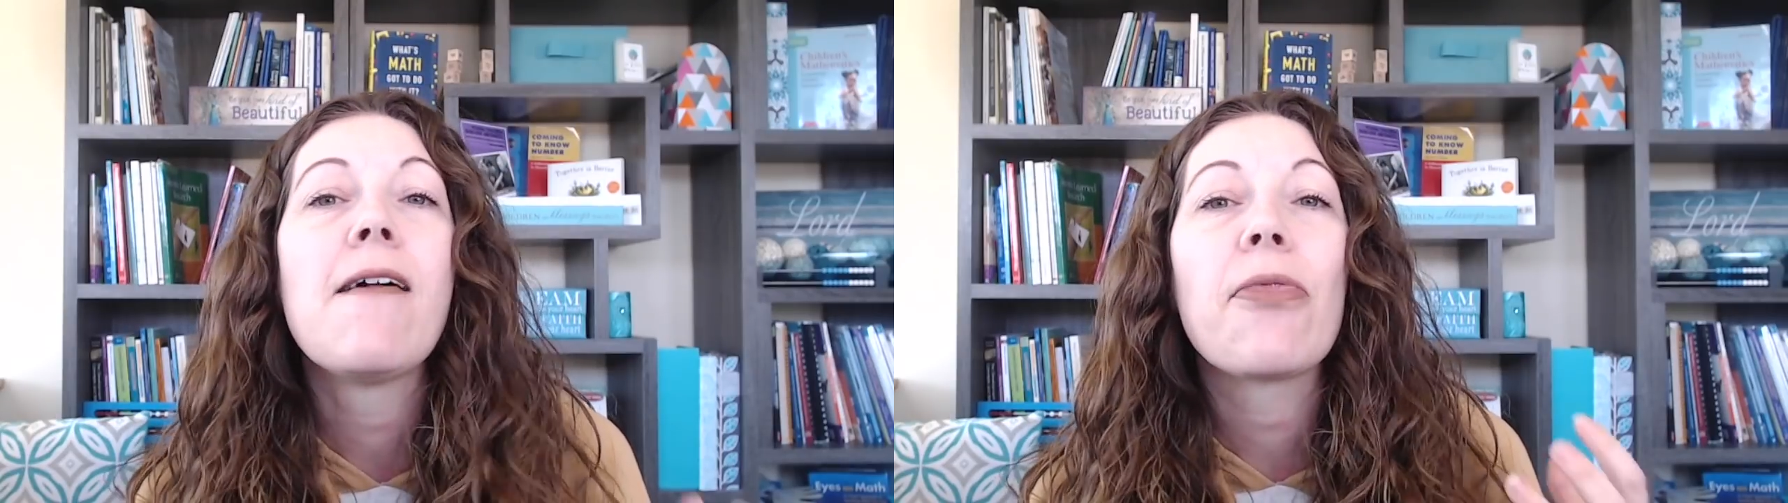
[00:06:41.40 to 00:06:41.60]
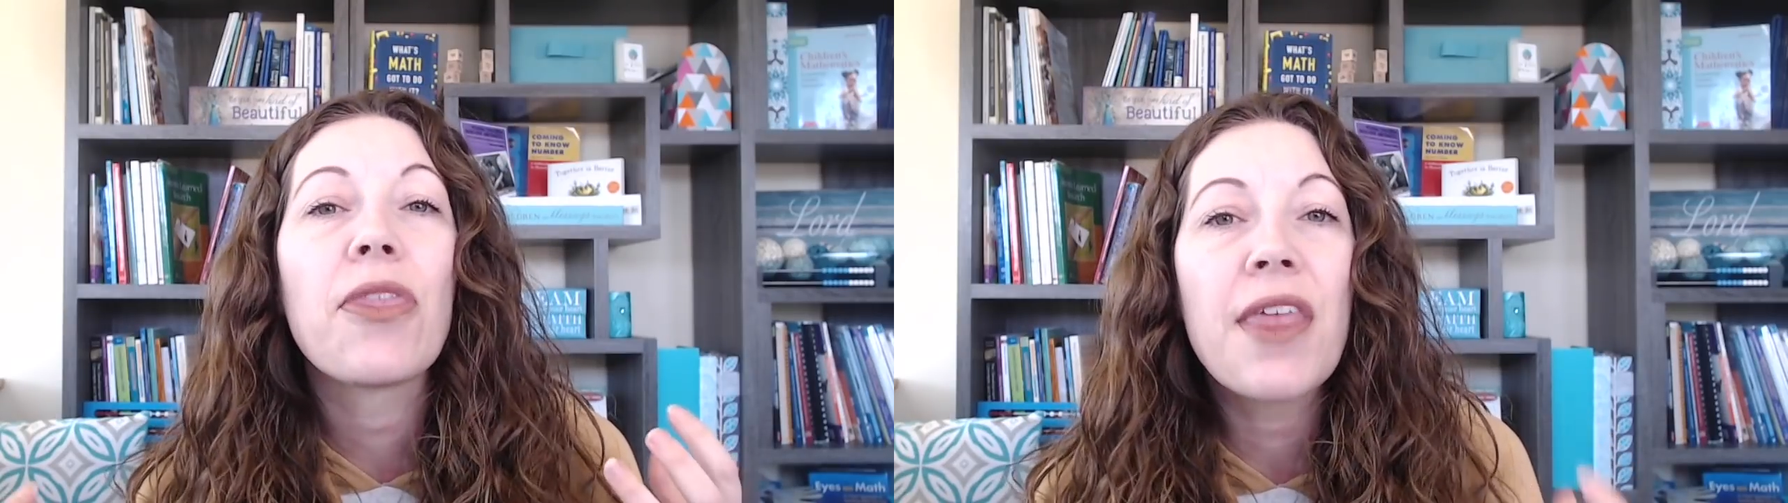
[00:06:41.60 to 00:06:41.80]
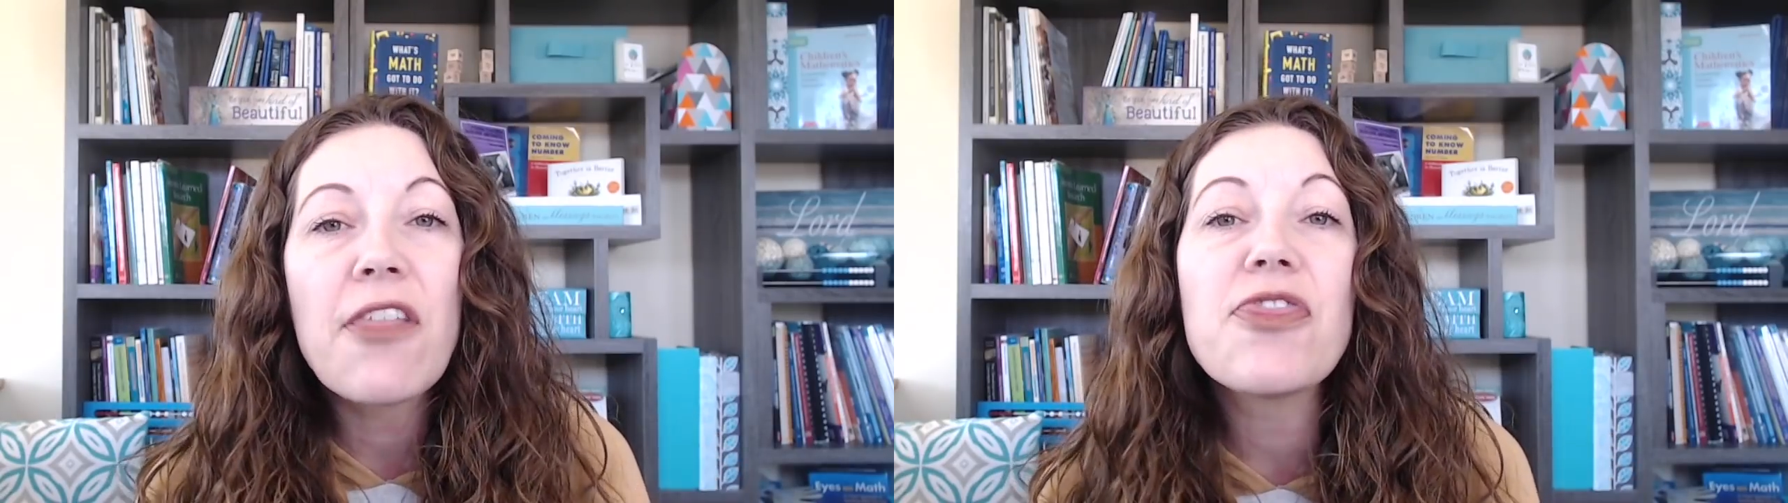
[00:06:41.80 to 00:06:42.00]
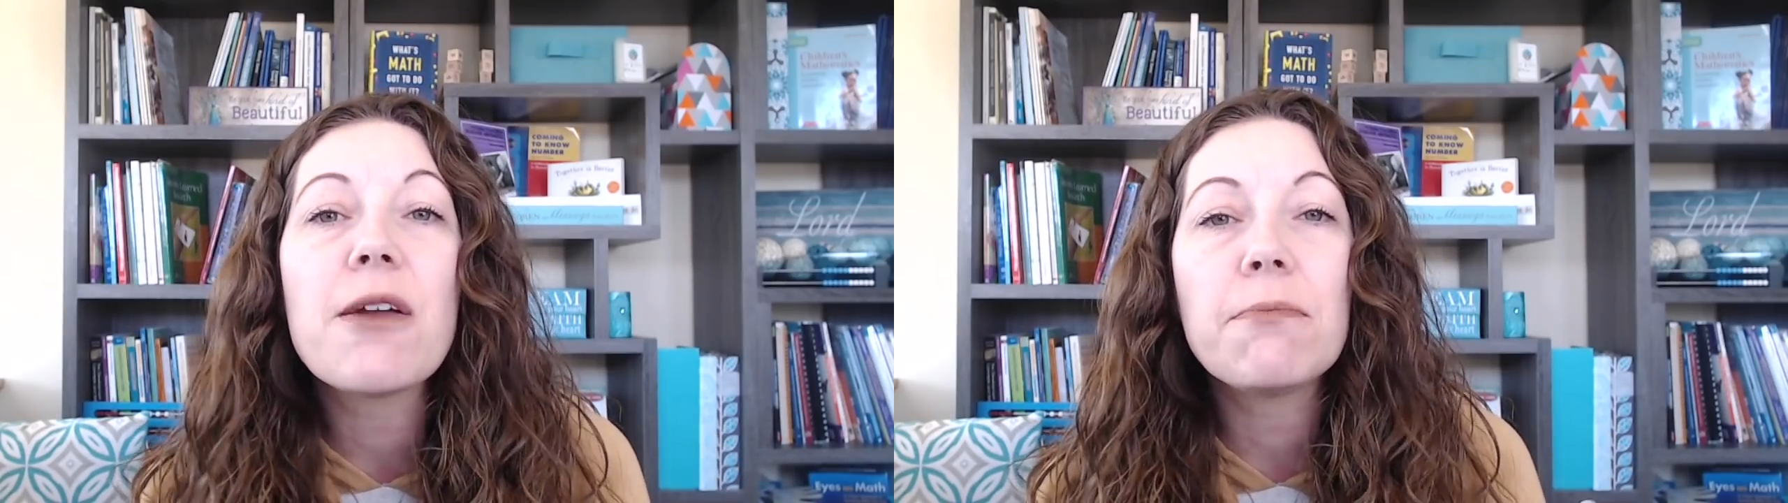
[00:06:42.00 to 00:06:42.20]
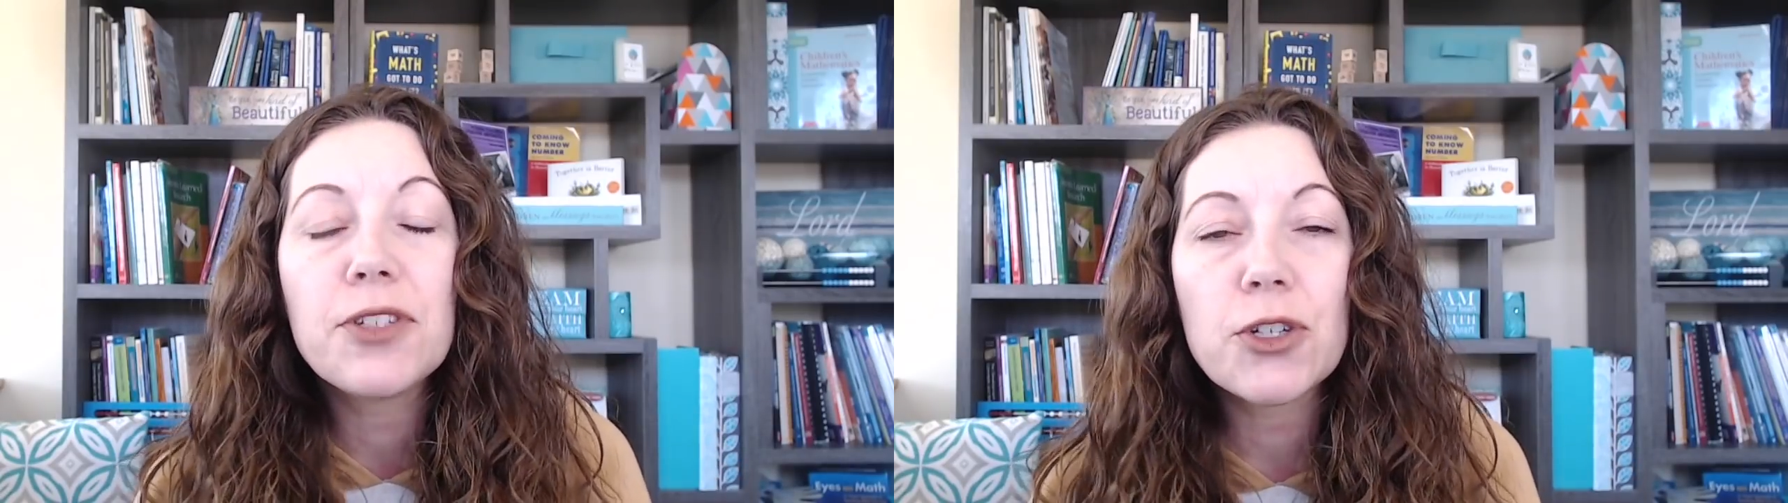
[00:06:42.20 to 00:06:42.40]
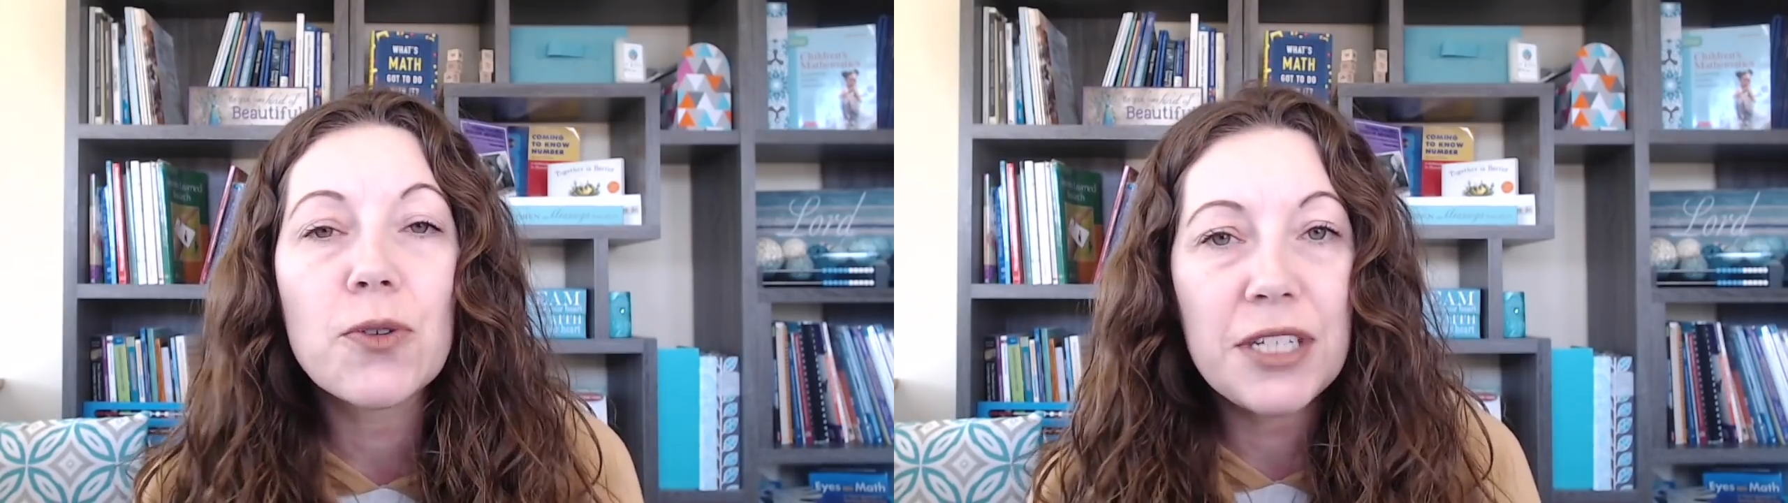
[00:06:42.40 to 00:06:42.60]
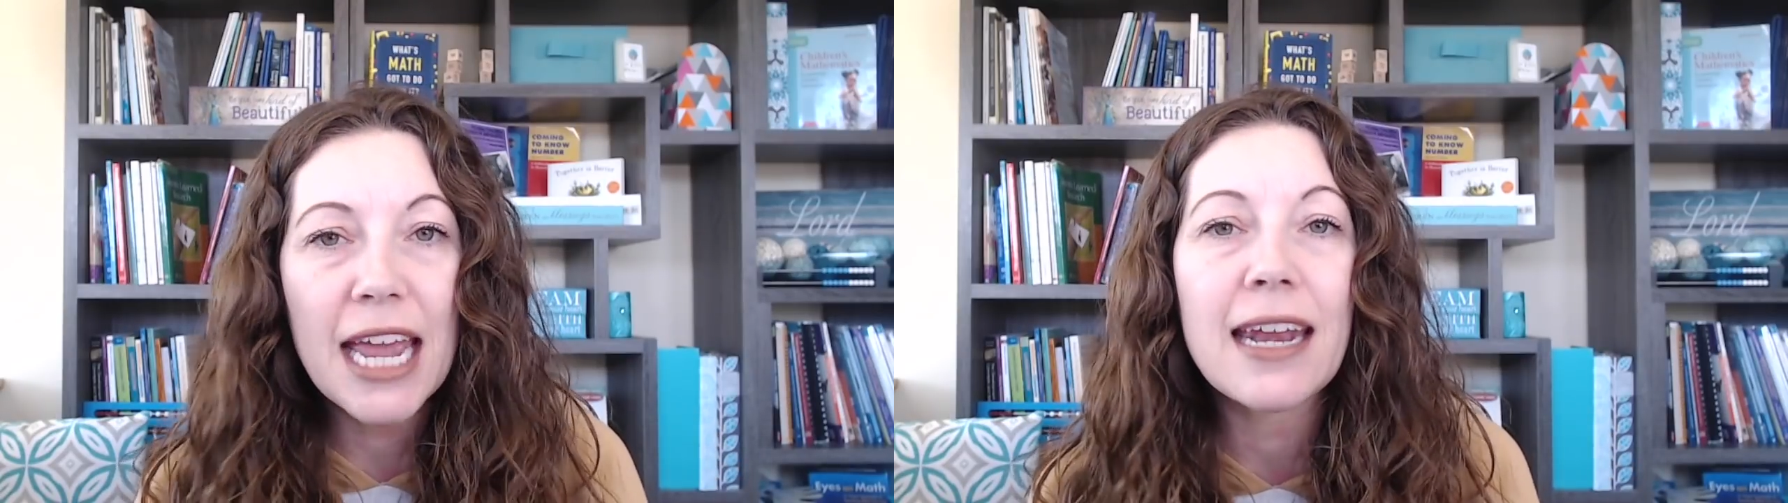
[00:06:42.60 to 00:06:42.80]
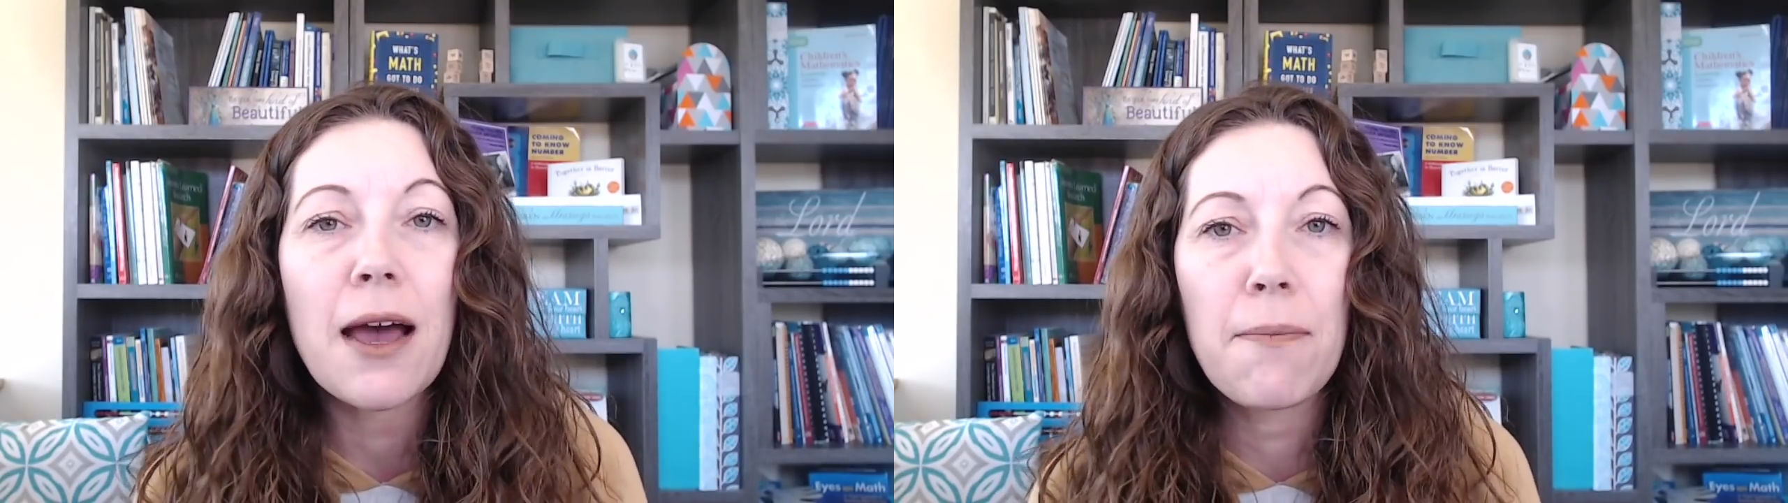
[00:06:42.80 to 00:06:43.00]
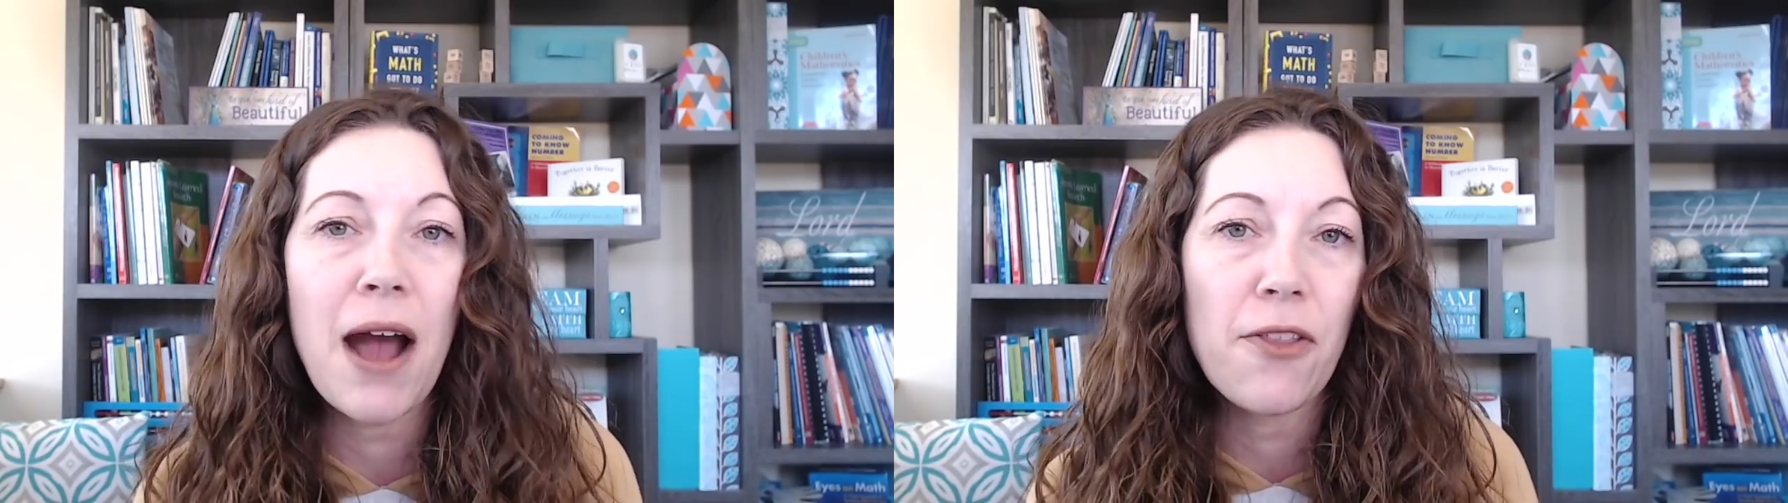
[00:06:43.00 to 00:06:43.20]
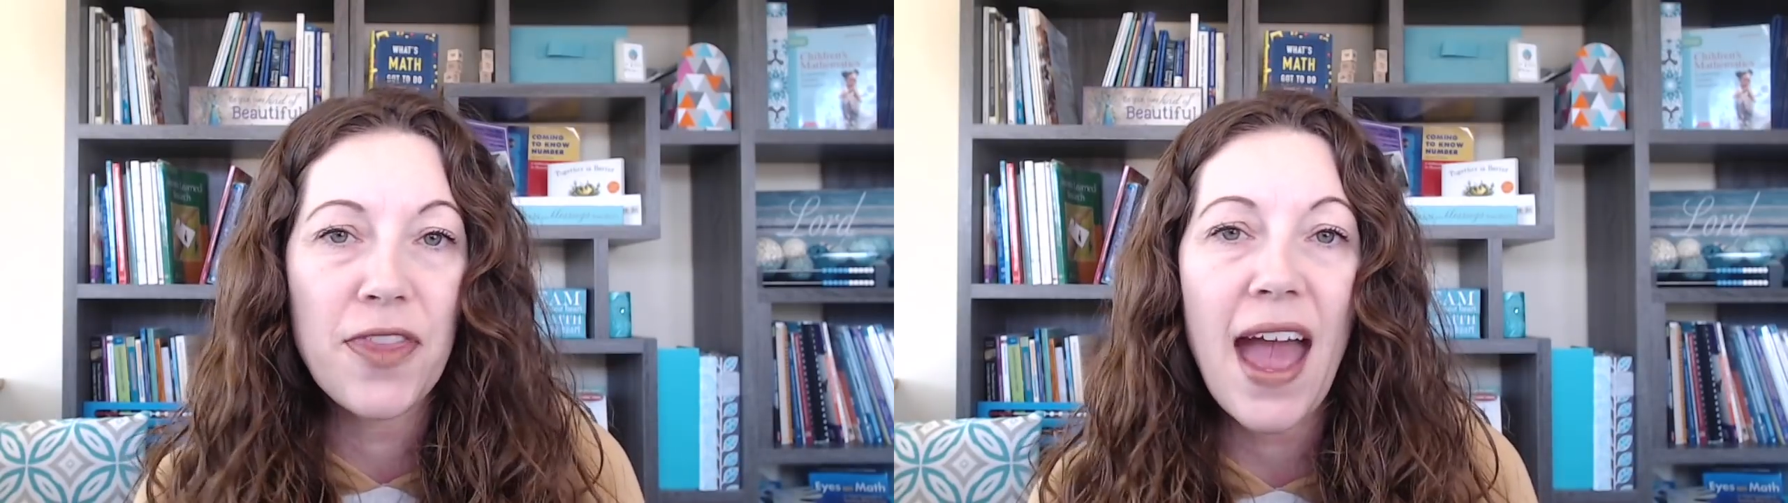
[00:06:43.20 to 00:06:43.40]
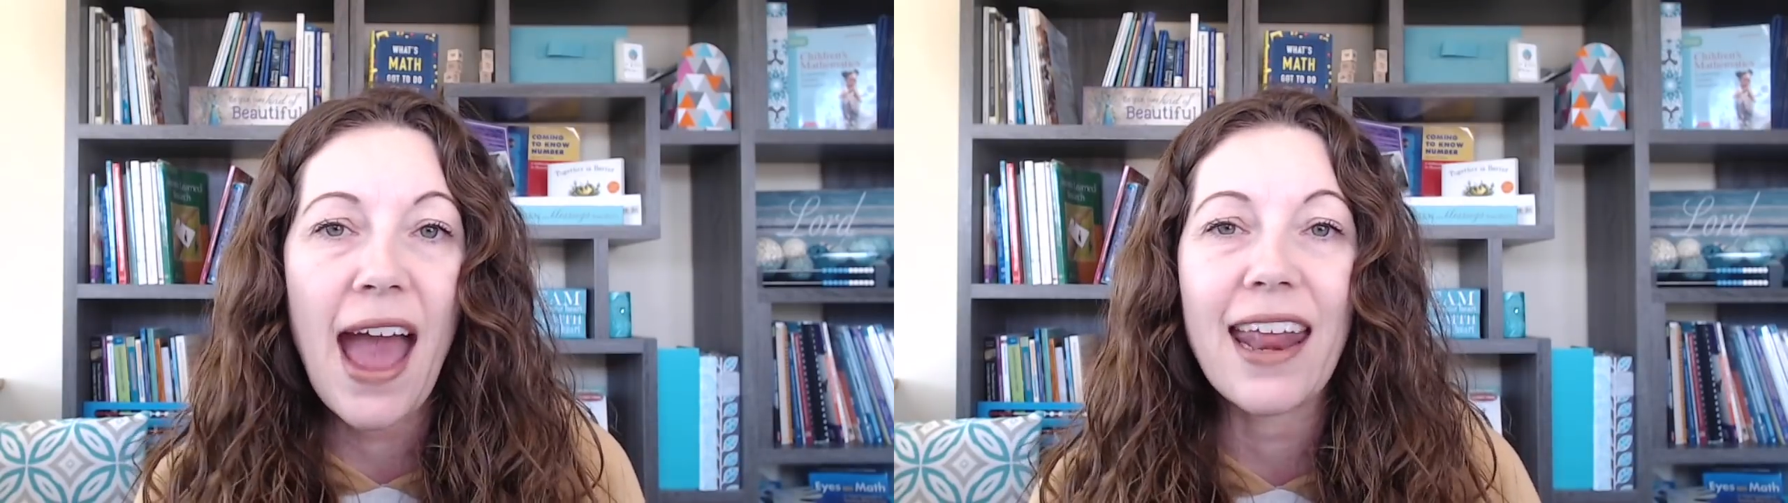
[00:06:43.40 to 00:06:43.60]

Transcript: let them do data about that.